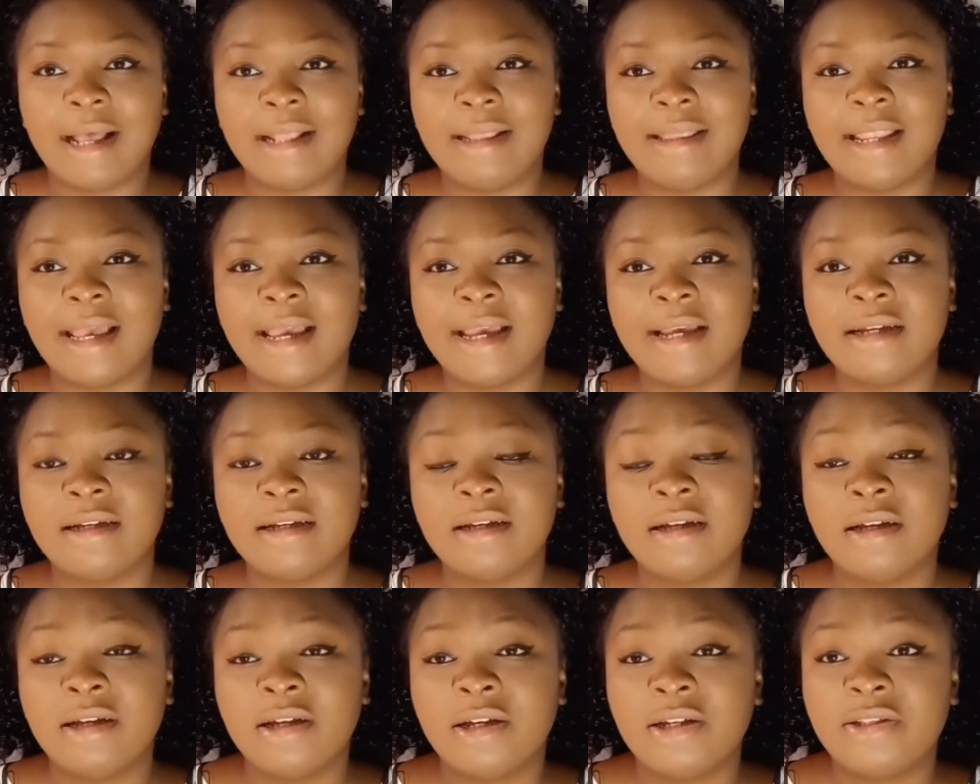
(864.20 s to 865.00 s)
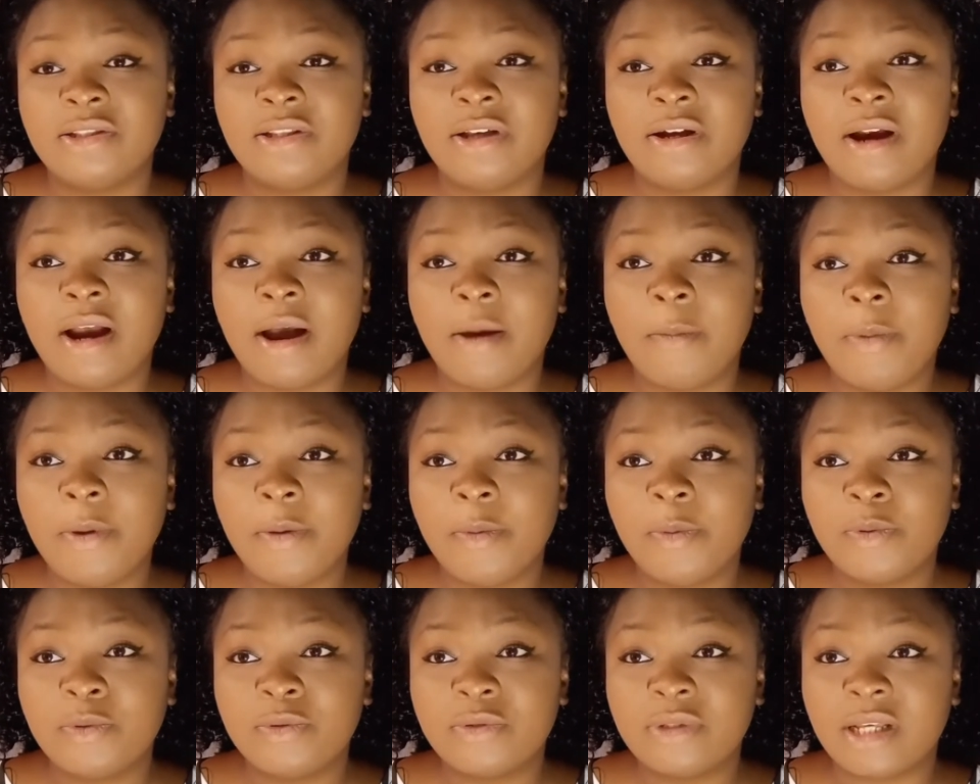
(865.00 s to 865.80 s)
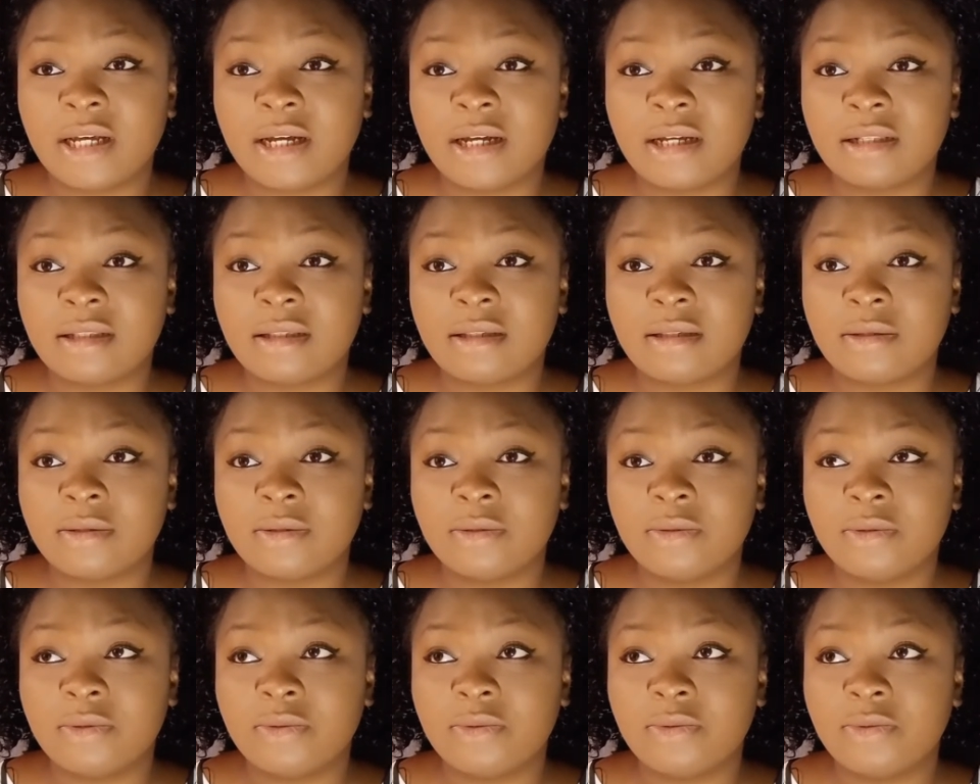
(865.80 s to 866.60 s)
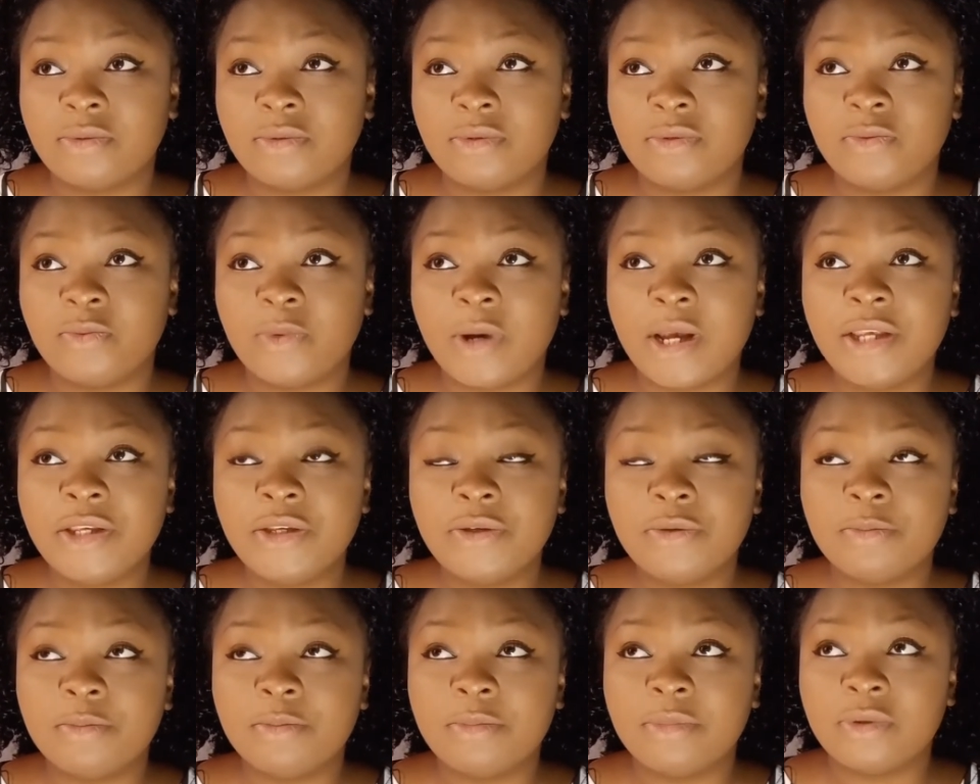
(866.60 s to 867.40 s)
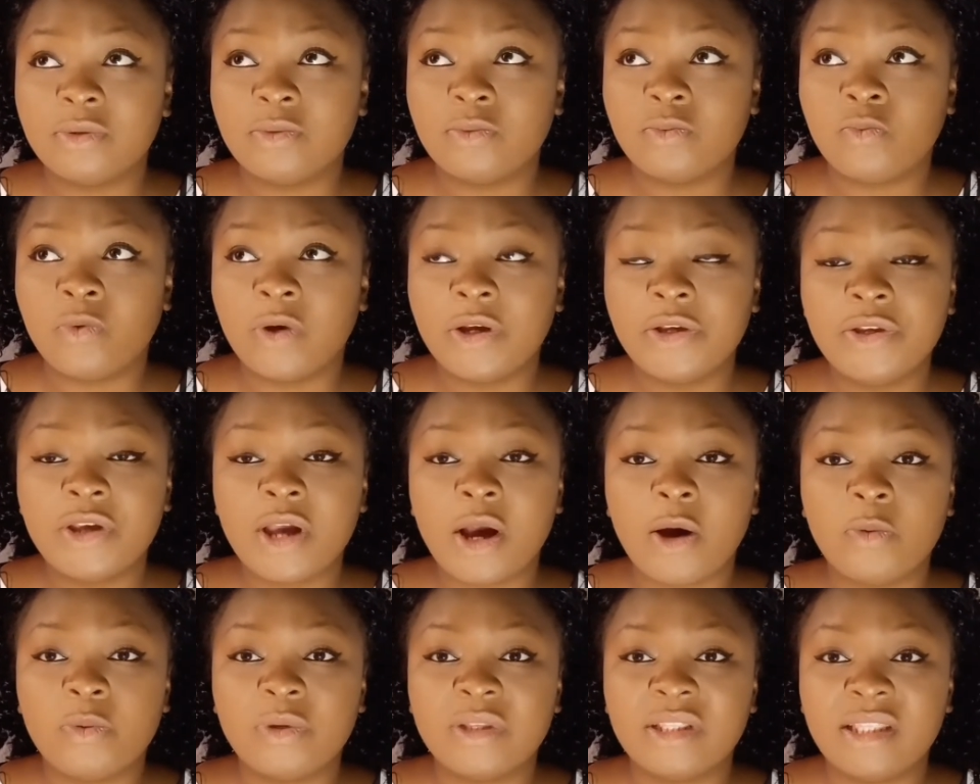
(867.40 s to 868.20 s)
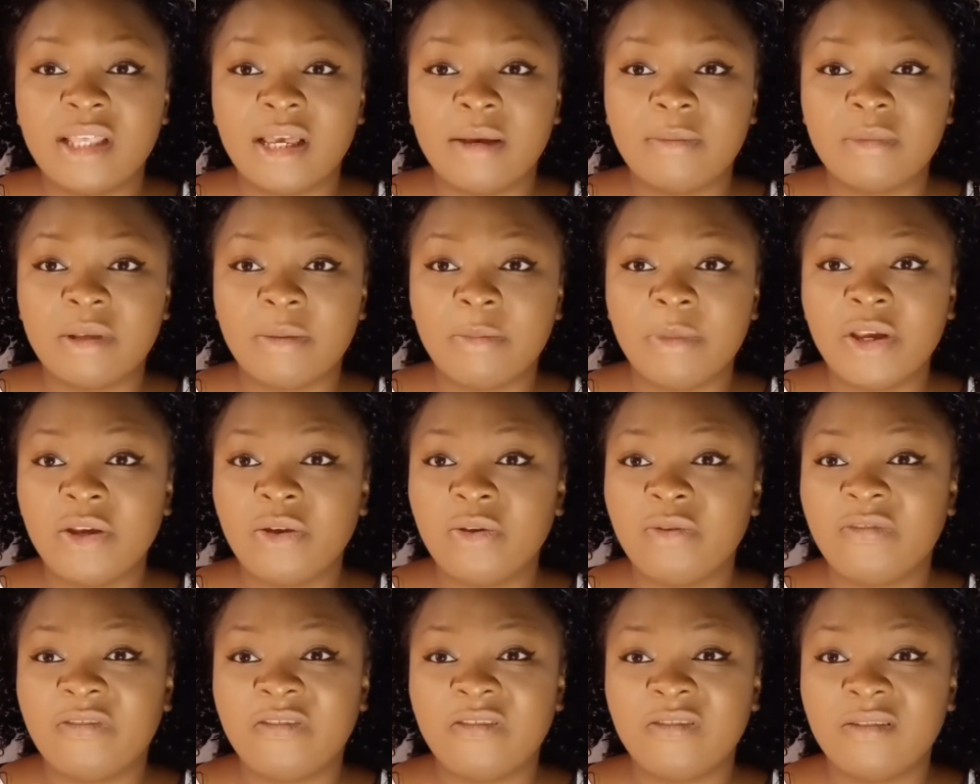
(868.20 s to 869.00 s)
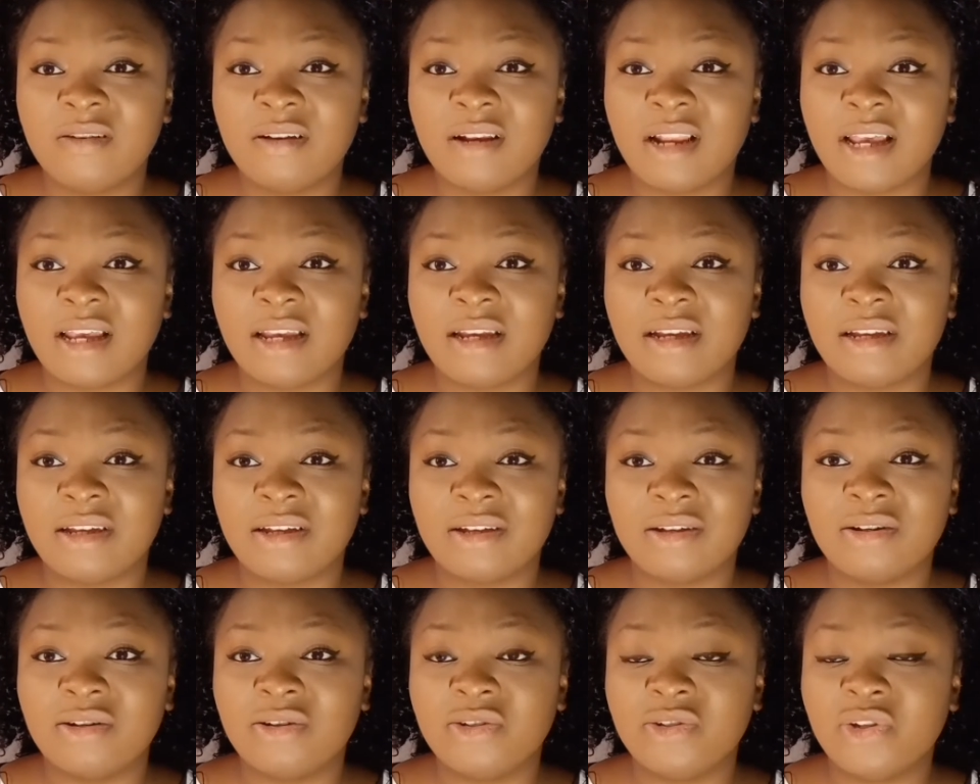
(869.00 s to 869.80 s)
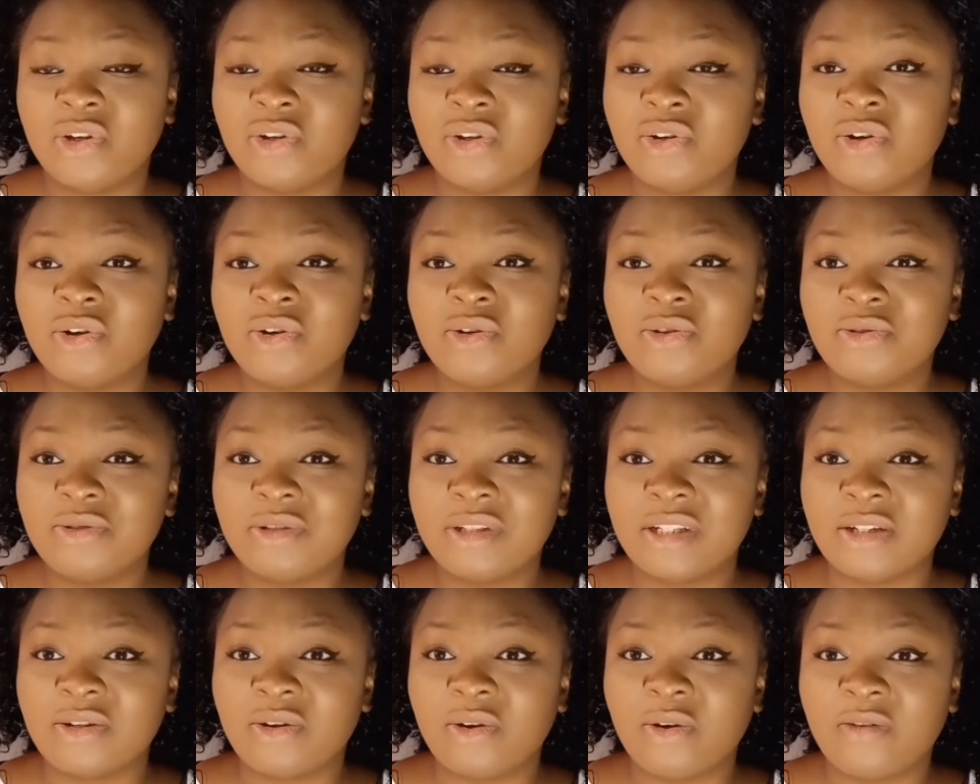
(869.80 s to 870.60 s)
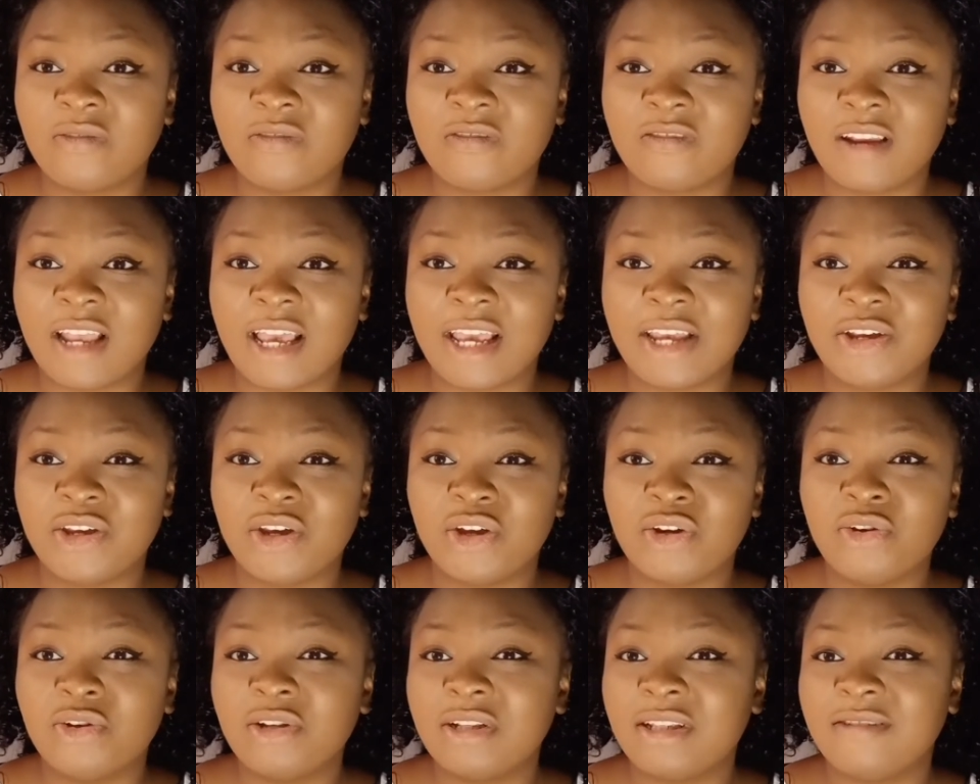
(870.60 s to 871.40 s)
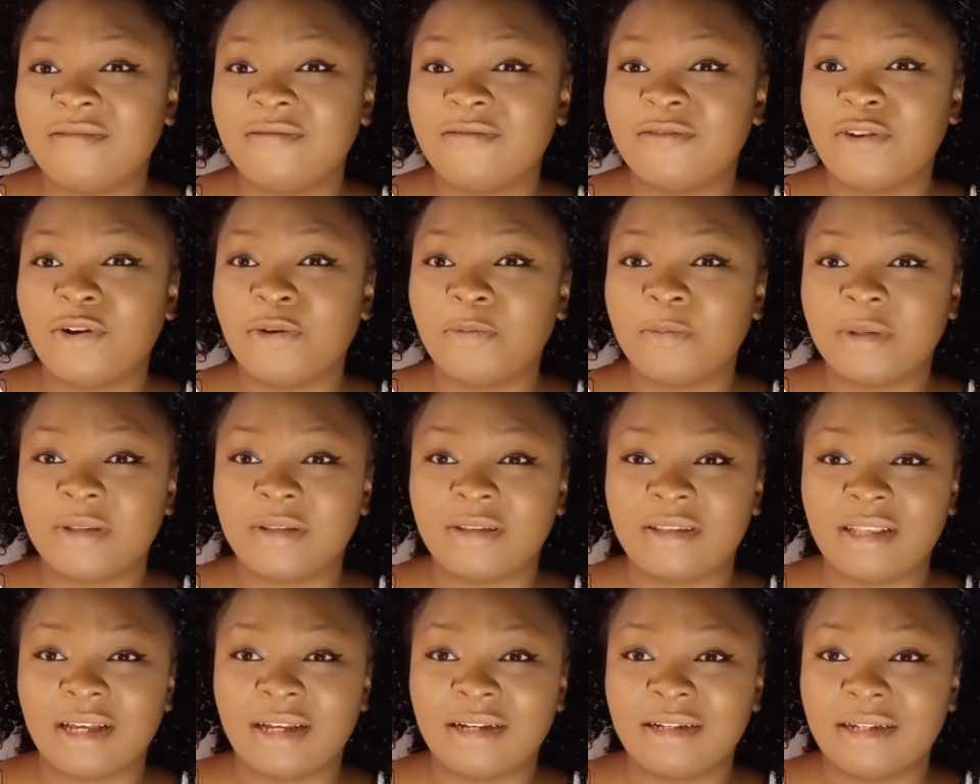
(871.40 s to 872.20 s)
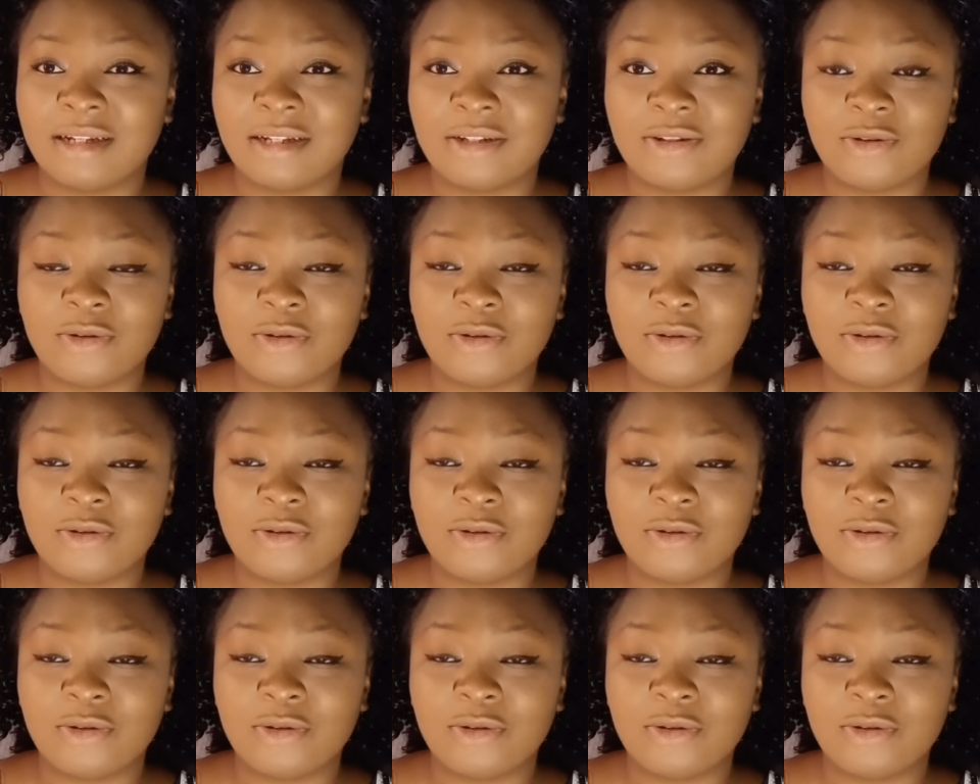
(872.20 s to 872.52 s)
Like, there are people that when you are with them, they make you feel like you're not good enough, like you're not even up to standard.